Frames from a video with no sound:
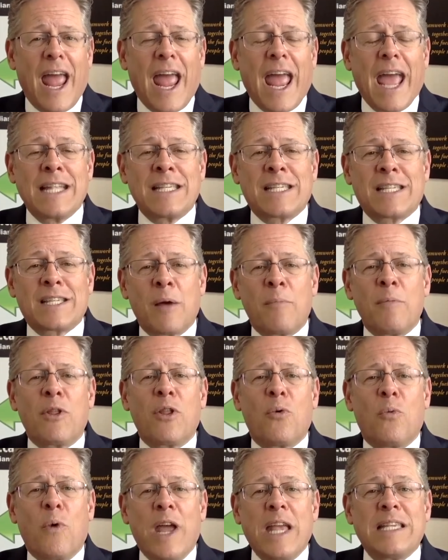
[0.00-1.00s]
and some of
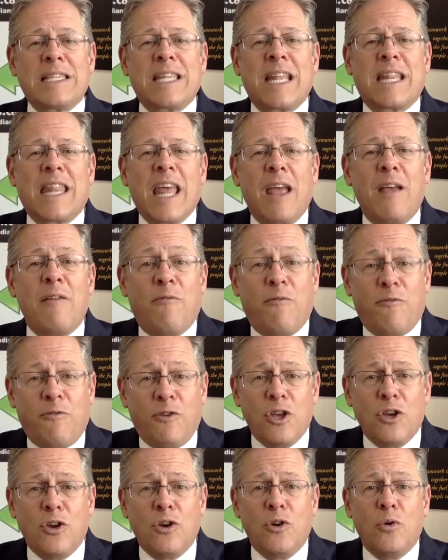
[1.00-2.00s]
the ways that they
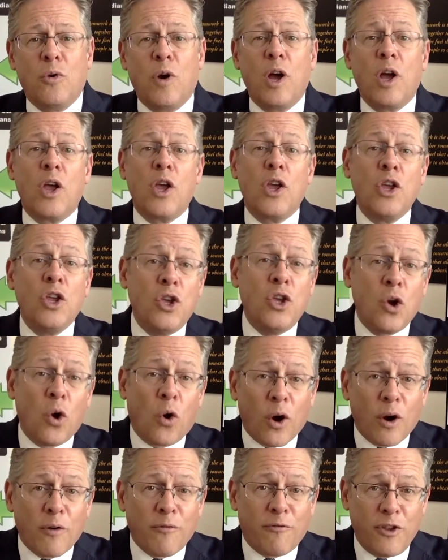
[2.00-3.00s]
view
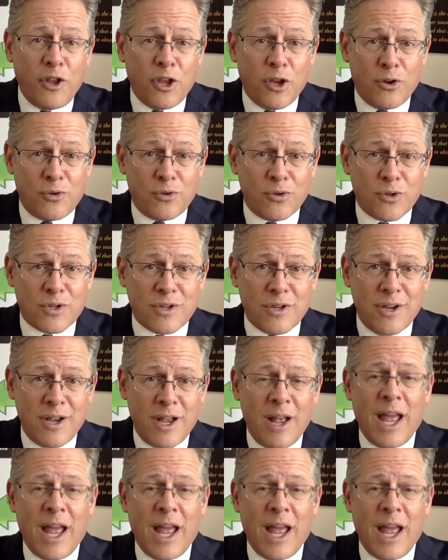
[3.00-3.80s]
your views,